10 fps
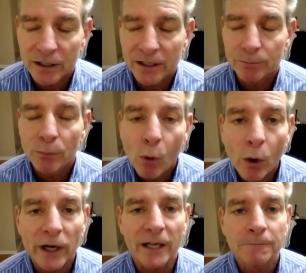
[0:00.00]

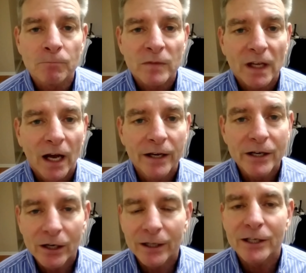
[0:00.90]
importing
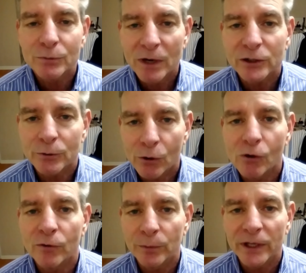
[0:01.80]
nearly as much
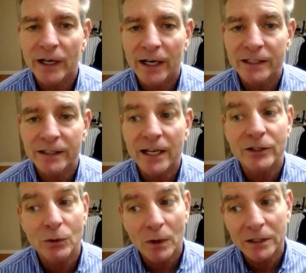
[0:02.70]
coal from the United States.
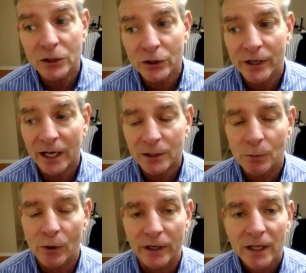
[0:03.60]
It was a good
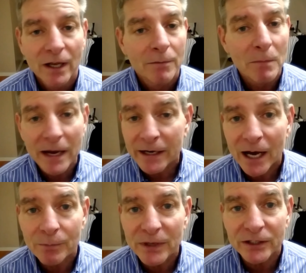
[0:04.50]
export. May
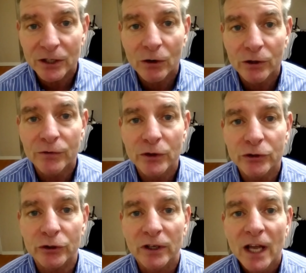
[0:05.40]
not be so in the
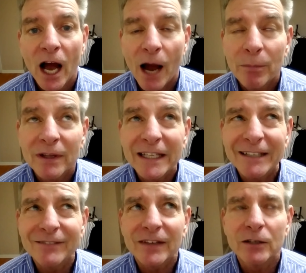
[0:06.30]
future. I
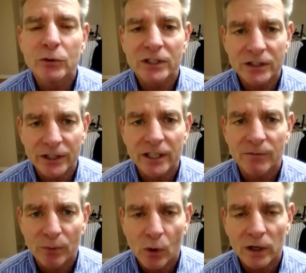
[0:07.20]
believe it was the city
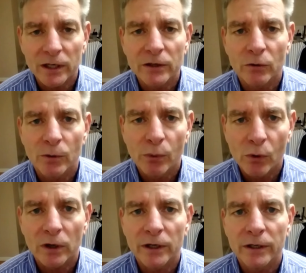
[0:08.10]
of Portland or the
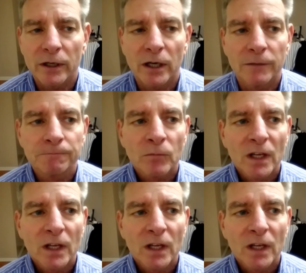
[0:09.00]
Portland, in